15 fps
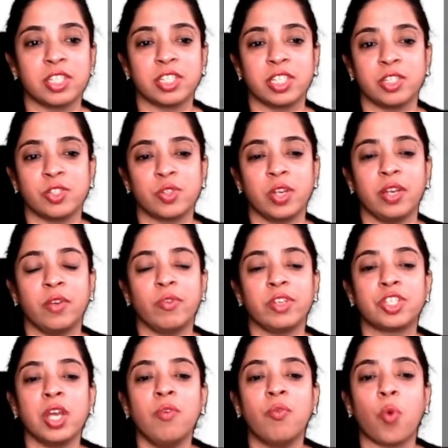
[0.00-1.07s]
insulin
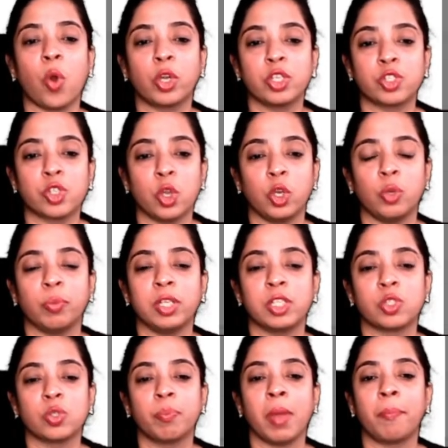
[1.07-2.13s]
which are water soluble.
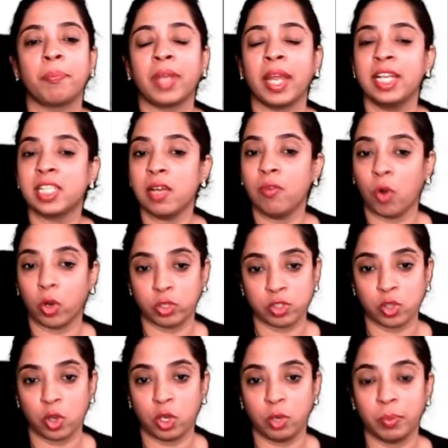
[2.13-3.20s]
So peptides are water
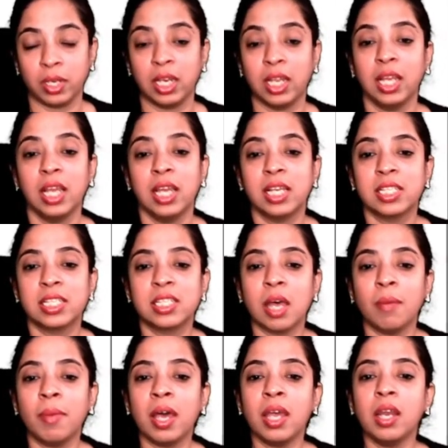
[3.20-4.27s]
soluble.
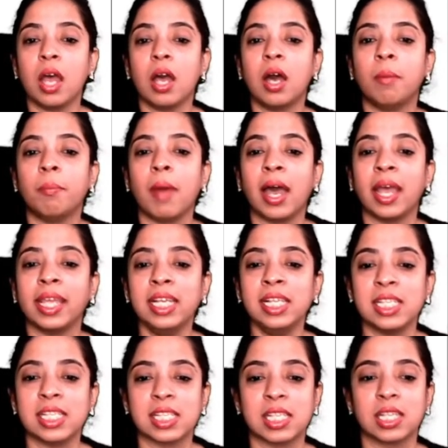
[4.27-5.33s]
Some are
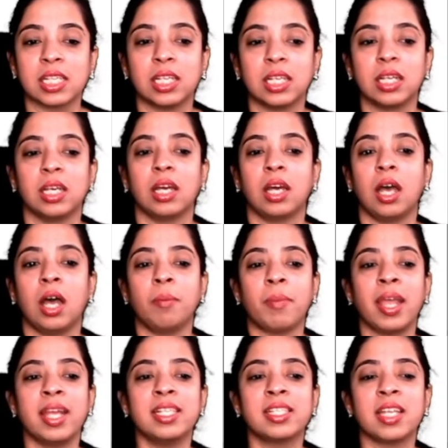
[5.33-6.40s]
amines.
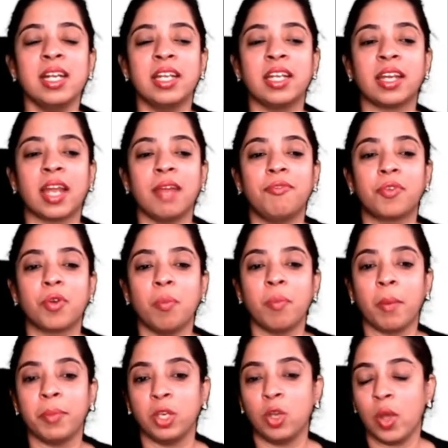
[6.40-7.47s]
Amines are derived from
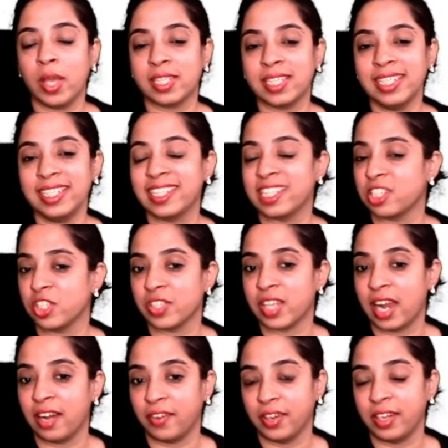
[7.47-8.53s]
amino acids such as
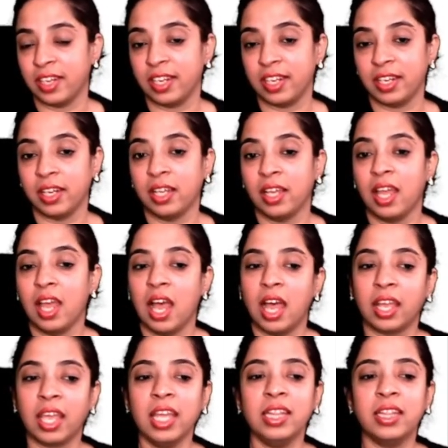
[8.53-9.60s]
adrenaline.
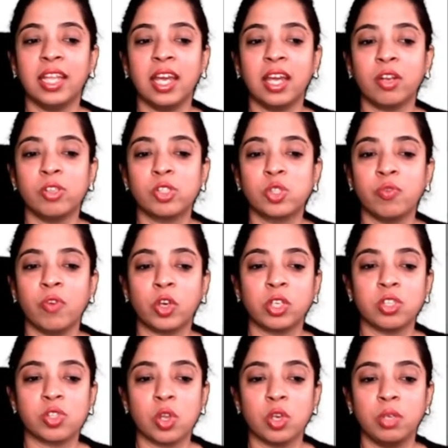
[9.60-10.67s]
Again they are also water
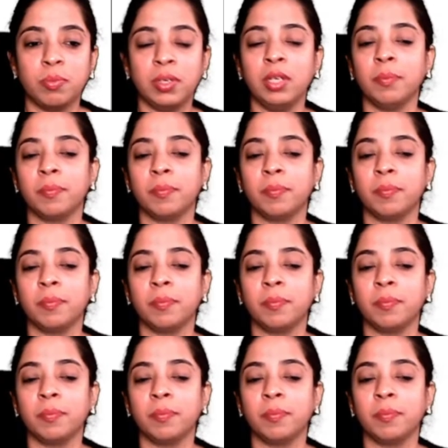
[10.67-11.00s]
soluble